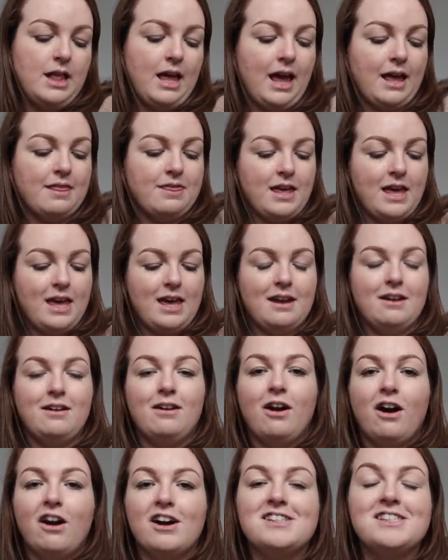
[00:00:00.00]
And
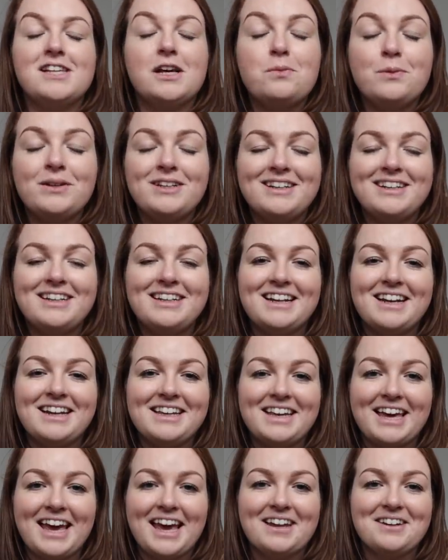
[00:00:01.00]
then I said we didn't need
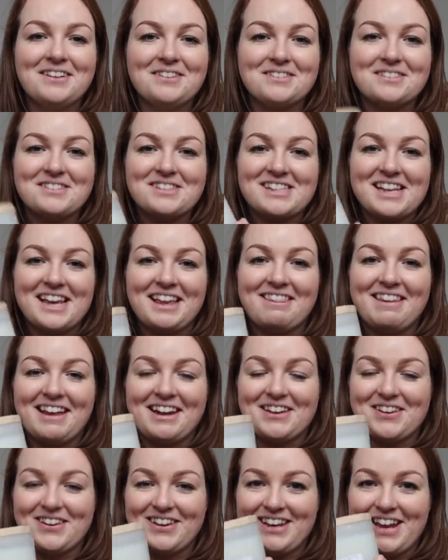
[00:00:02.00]
any candles, and then
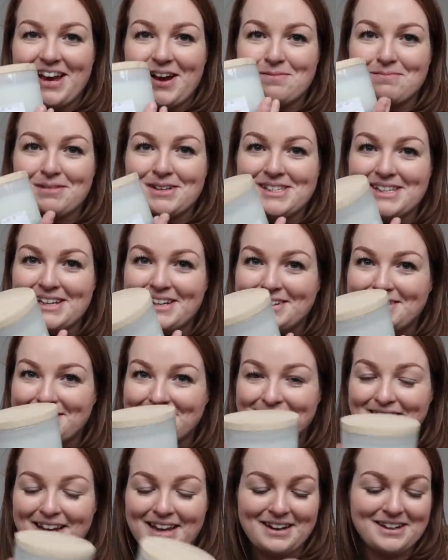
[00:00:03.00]
I couldn't help
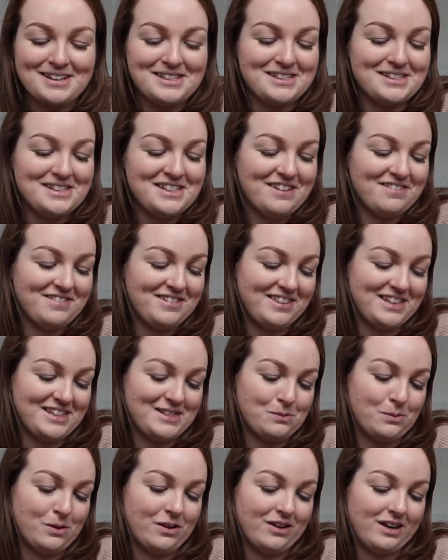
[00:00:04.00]
myself and I sniffed
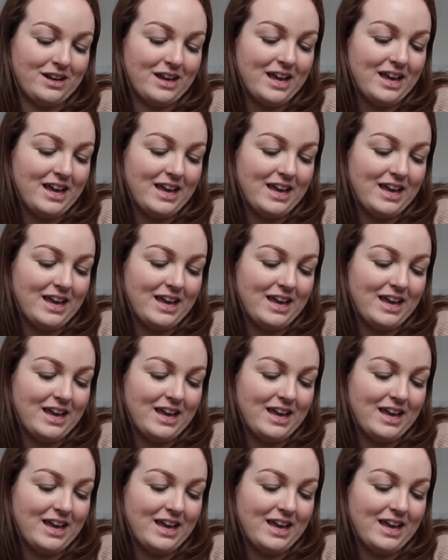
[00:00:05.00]
this one.